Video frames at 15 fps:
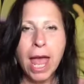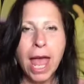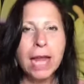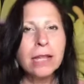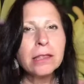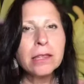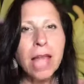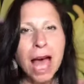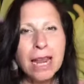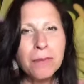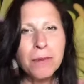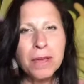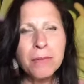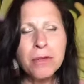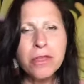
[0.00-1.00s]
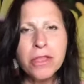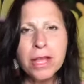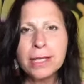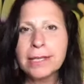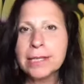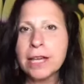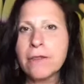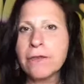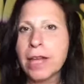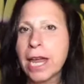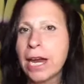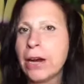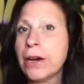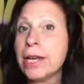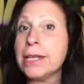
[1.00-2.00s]
and a lot of people think self
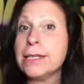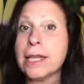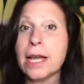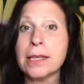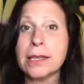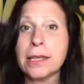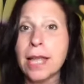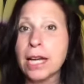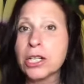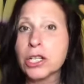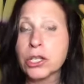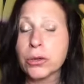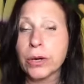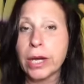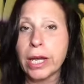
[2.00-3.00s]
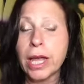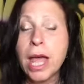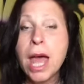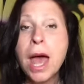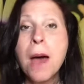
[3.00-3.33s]
care is a luxury.